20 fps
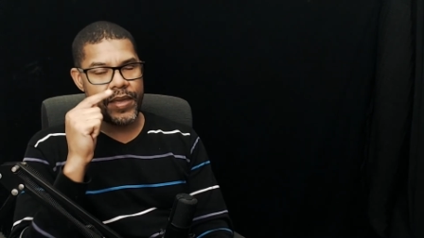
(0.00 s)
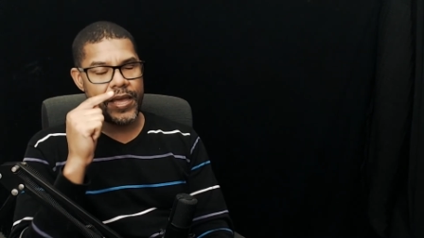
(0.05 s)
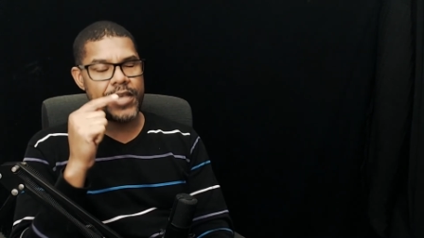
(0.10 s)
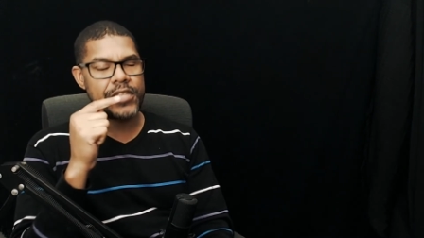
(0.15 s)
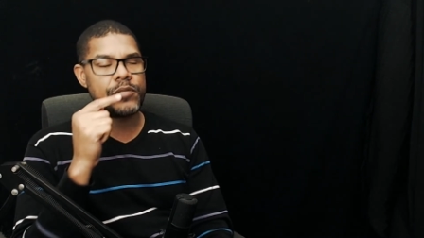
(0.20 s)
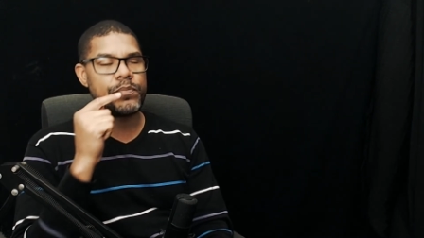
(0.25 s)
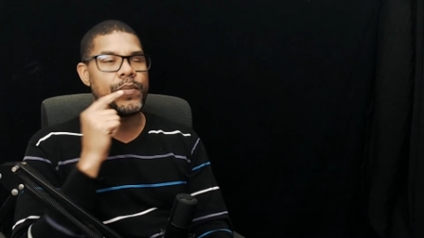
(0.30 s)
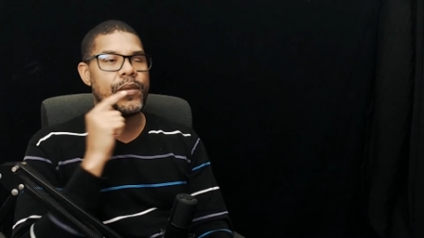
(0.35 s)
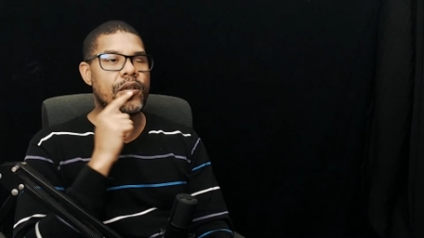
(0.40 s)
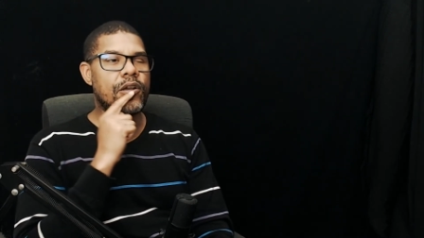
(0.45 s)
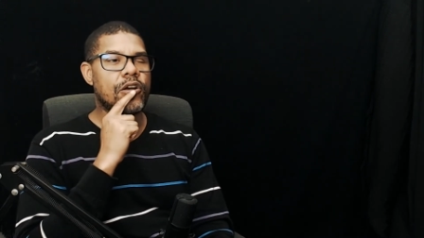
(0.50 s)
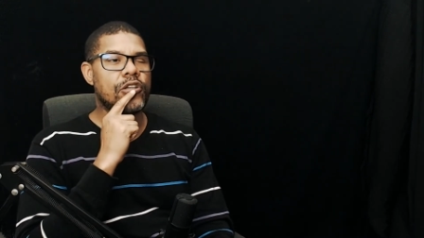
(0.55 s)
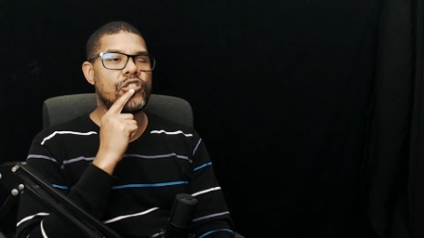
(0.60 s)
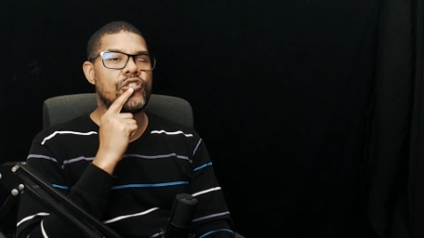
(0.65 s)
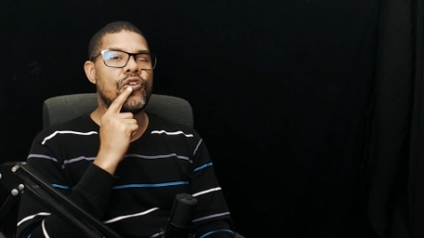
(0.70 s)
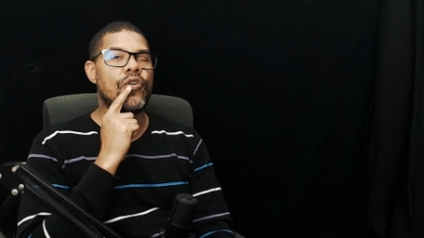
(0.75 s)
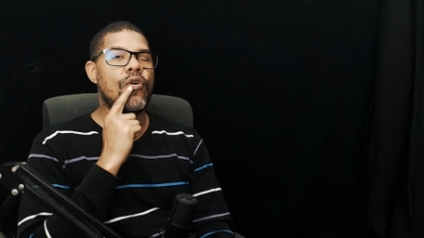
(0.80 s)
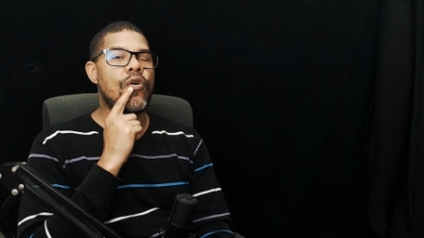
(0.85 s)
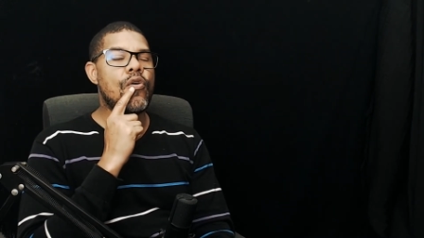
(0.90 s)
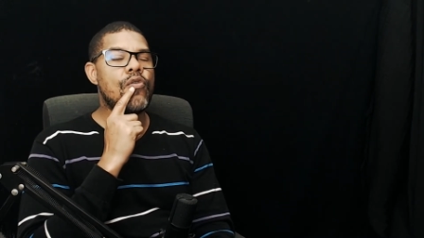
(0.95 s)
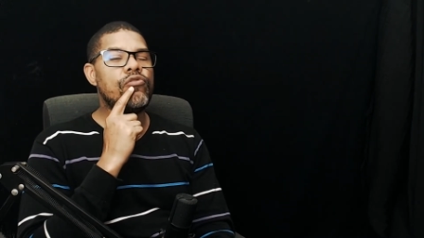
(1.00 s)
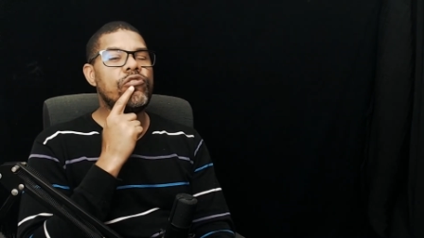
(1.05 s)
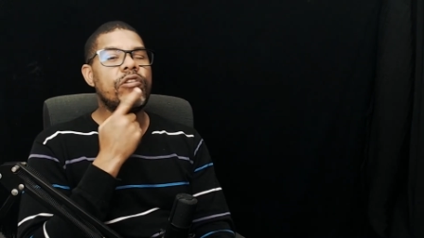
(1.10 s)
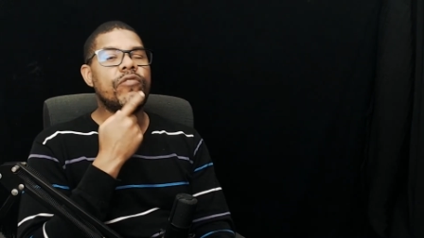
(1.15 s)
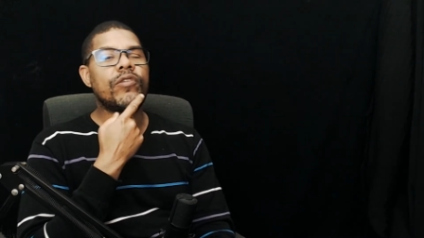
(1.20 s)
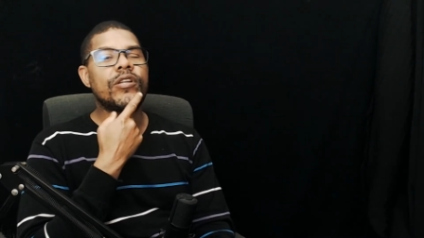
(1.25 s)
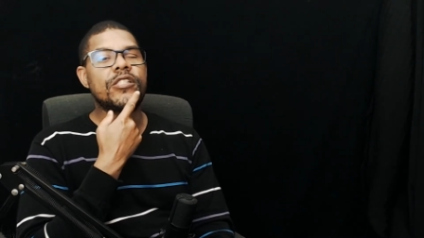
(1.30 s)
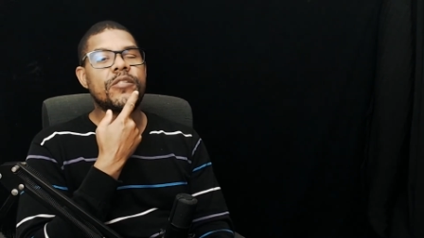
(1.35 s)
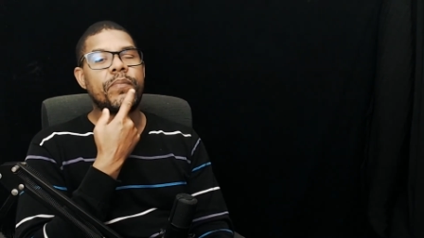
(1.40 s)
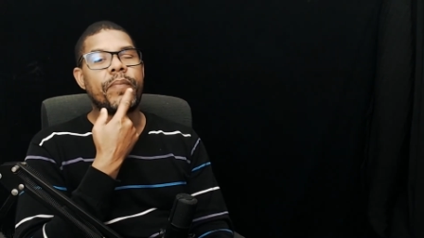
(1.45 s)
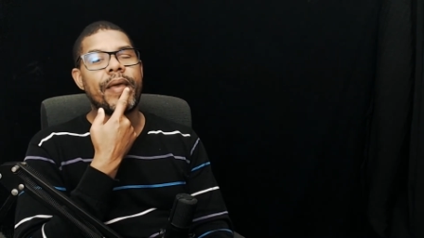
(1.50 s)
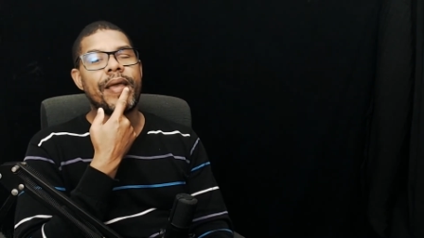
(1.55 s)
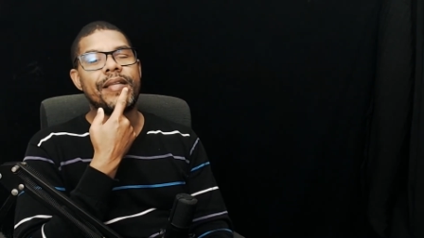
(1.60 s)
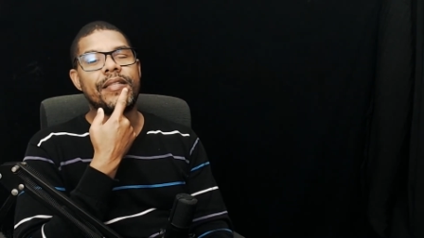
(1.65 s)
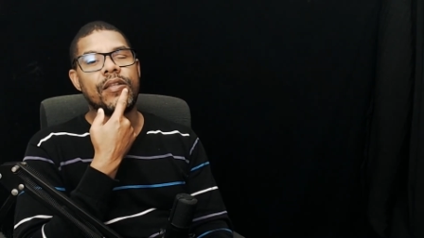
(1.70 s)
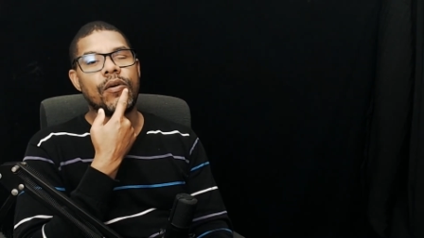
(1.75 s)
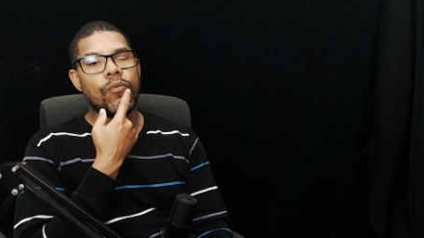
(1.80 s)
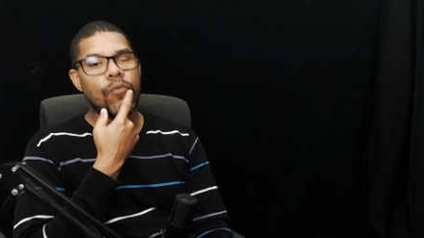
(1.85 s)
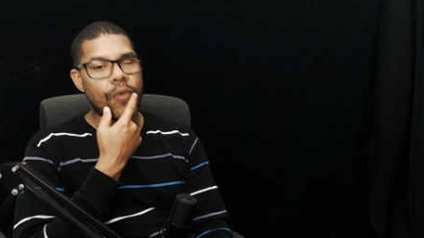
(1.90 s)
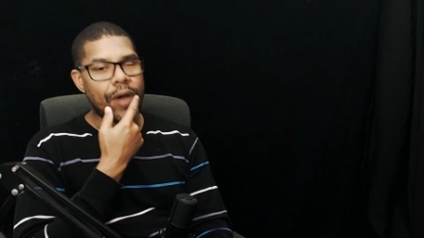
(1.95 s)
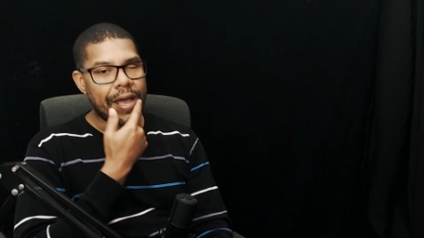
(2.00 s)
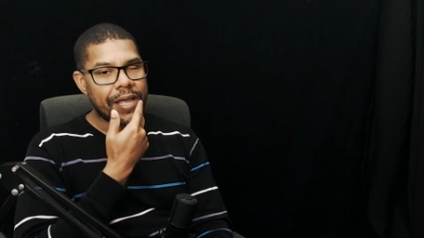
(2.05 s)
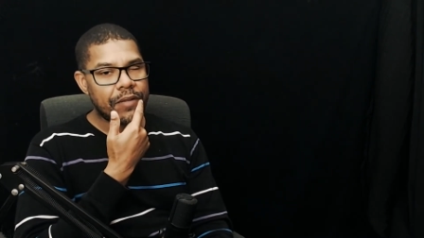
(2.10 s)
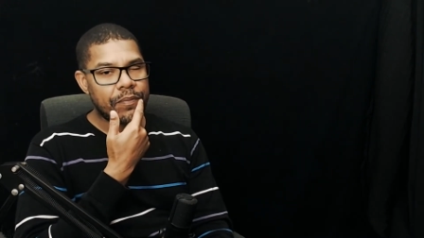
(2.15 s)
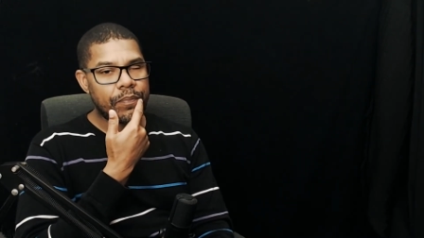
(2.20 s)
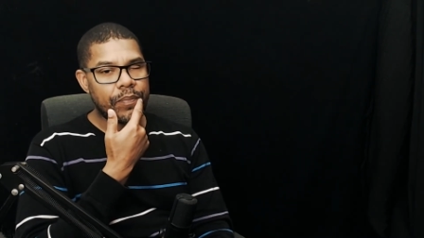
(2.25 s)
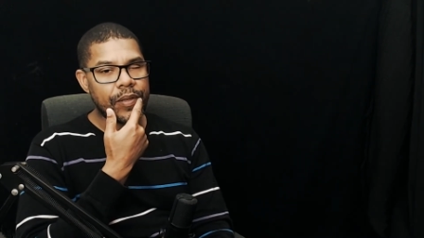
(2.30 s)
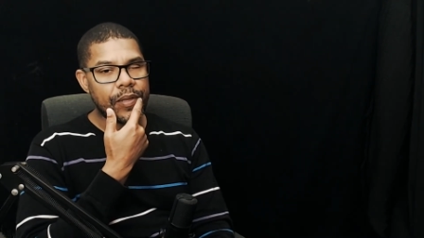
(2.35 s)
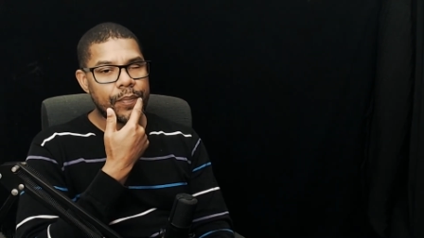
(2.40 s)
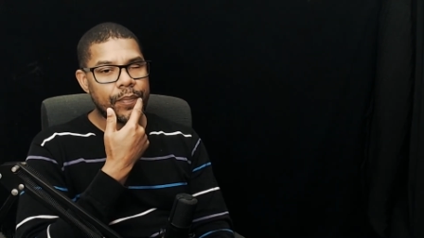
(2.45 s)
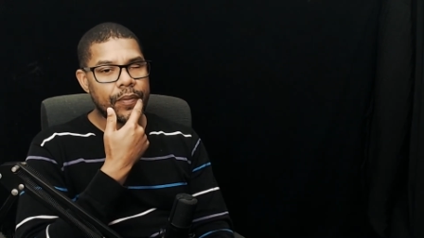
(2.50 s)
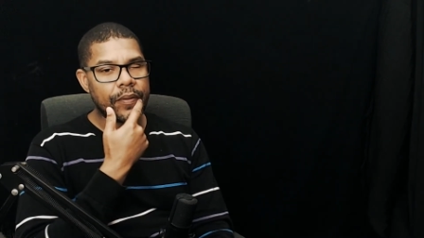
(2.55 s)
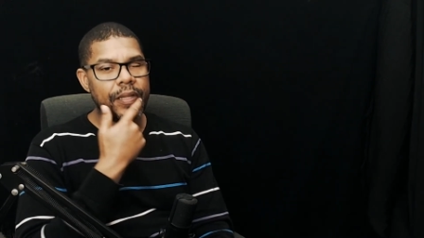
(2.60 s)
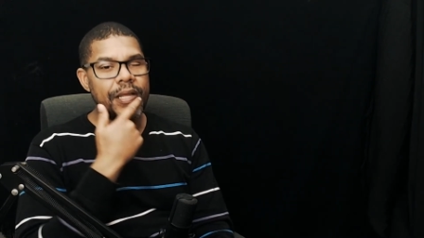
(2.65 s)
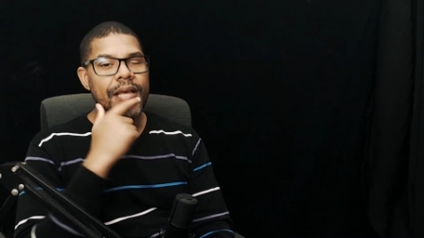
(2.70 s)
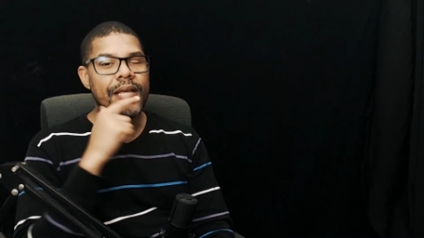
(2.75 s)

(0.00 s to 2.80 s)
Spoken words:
is because you only respect the white people